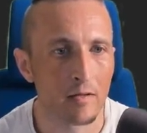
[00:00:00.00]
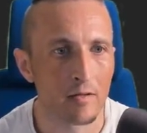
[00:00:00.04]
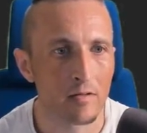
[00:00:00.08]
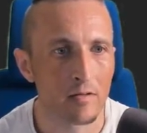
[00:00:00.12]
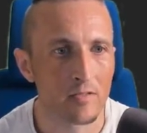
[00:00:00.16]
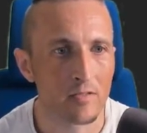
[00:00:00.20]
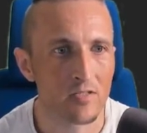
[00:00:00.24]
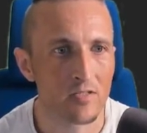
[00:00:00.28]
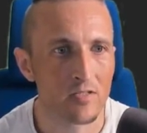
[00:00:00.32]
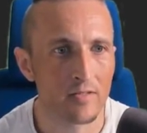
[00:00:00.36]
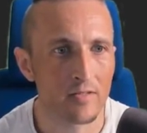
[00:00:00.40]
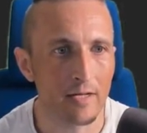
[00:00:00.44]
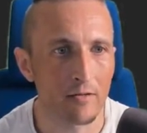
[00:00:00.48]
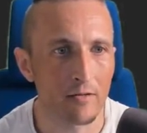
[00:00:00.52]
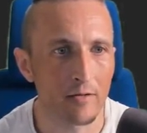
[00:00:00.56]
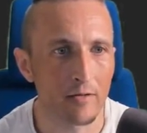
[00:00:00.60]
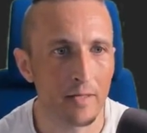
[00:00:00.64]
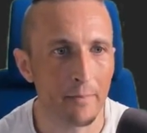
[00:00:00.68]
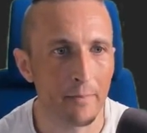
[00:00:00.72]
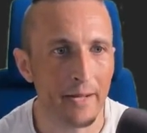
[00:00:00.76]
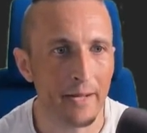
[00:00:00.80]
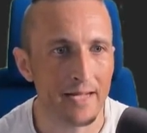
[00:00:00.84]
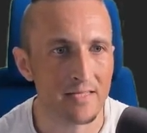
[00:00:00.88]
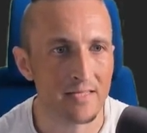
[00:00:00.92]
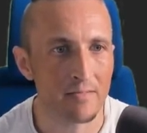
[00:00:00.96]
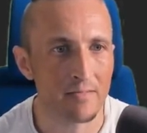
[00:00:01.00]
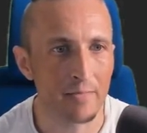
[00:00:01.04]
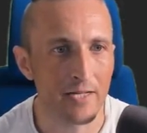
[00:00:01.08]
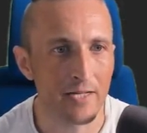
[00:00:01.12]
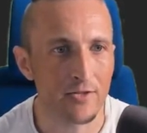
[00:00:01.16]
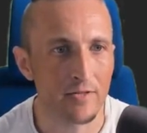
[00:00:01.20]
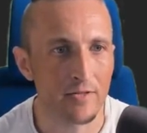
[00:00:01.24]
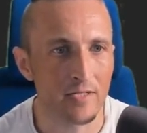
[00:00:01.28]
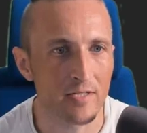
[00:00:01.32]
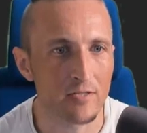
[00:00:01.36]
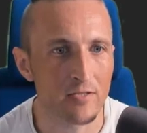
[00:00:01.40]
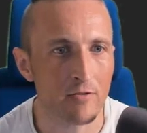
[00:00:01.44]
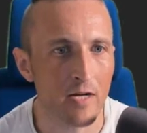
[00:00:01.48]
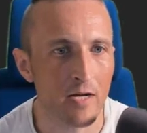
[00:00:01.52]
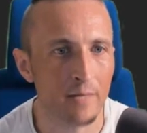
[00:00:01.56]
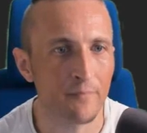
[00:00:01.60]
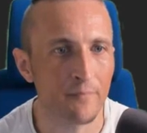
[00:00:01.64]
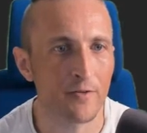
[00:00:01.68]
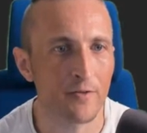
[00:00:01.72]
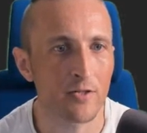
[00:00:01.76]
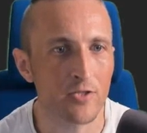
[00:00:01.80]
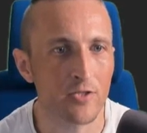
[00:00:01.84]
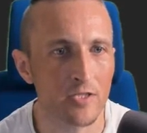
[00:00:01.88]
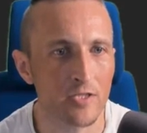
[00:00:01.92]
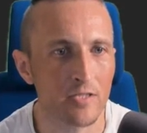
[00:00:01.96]
So that will get passed to my transcribe
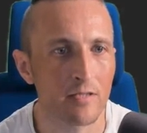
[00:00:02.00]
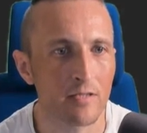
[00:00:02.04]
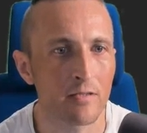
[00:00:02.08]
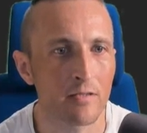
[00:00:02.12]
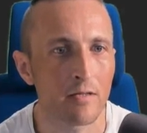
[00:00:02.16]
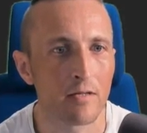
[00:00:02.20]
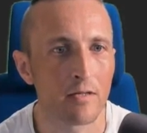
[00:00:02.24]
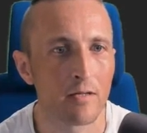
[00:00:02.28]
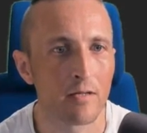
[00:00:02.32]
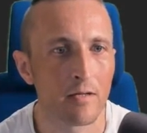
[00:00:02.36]
function.